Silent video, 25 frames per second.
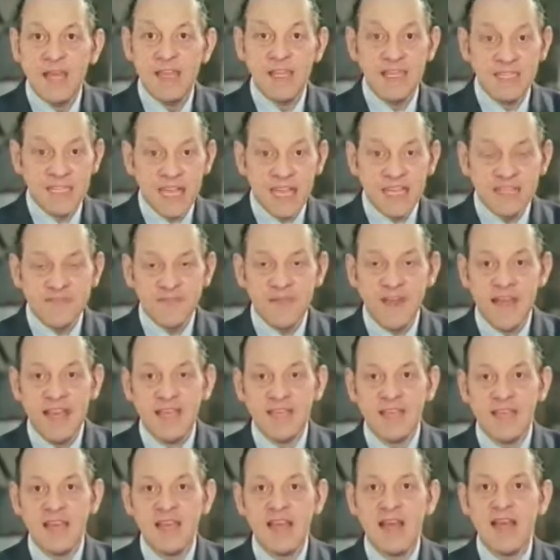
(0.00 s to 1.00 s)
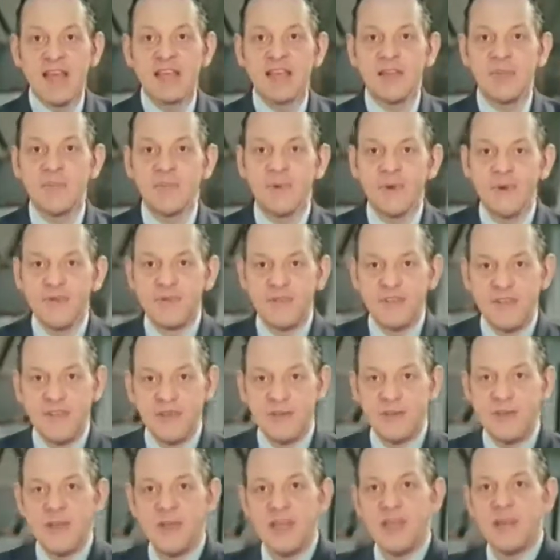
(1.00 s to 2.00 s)
This last fact I can prove to
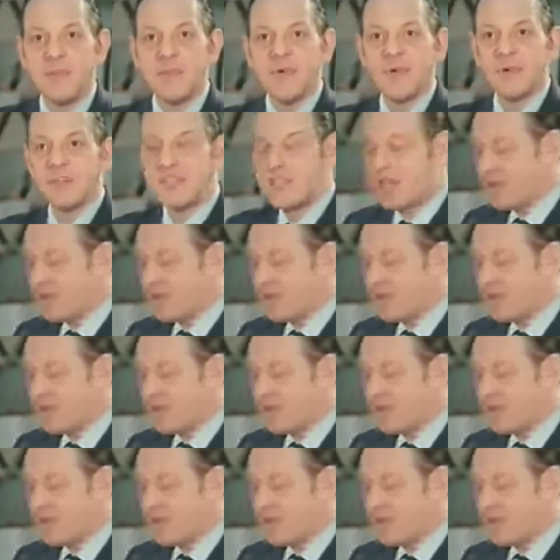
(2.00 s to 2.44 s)
you in more